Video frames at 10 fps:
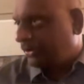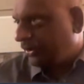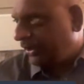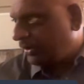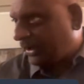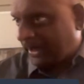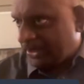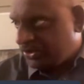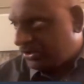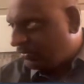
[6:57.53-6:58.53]
You need to
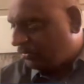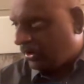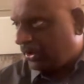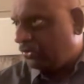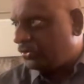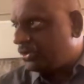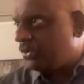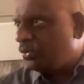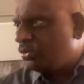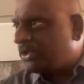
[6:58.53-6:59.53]
catch what are those
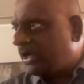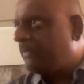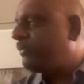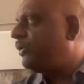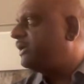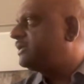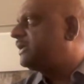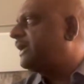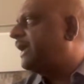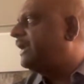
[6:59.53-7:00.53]
2-3 points
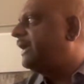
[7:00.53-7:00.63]
that I